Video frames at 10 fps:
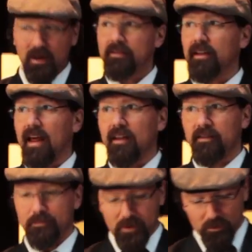As the
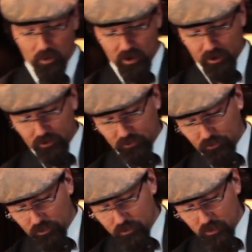last bit of water goes
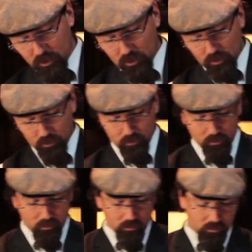through,
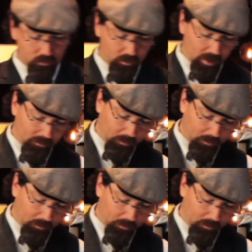we have a